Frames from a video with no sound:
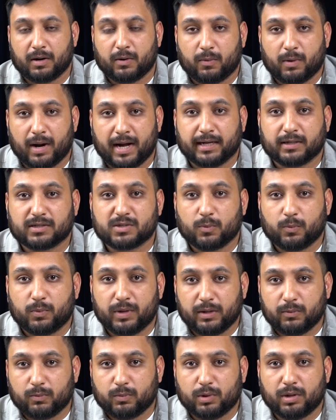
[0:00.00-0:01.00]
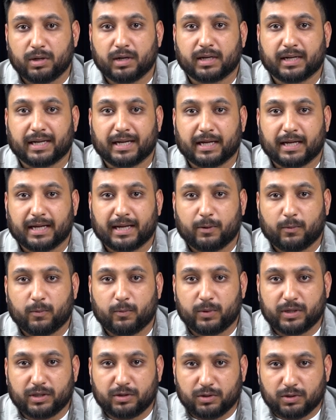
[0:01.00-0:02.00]
Right? So we work
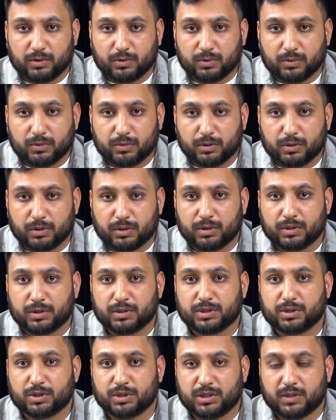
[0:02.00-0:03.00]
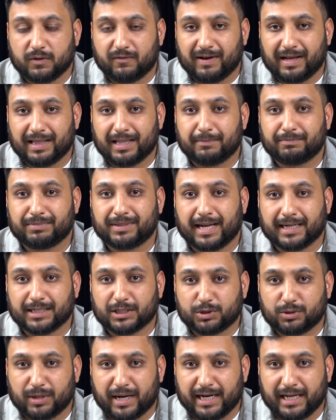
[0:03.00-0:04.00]
with you to develop that
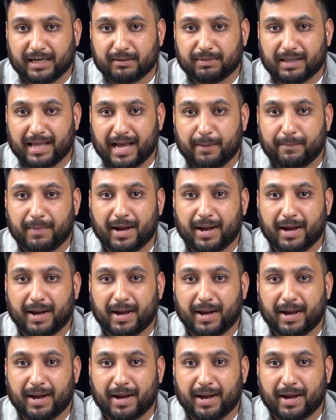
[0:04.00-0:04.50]
training plan